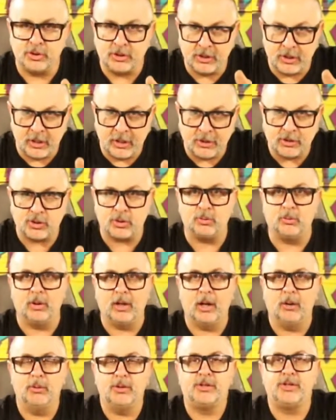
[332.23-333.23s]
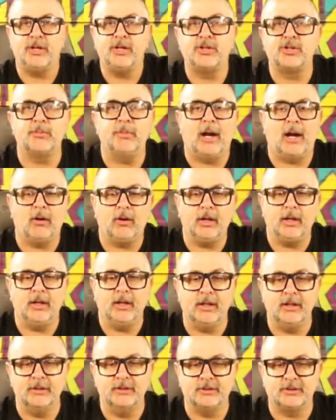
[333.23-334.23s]
teach, when I would teach about it,
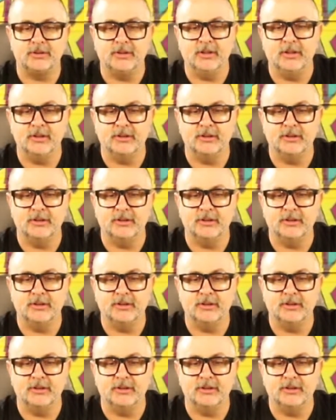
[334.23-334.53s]
is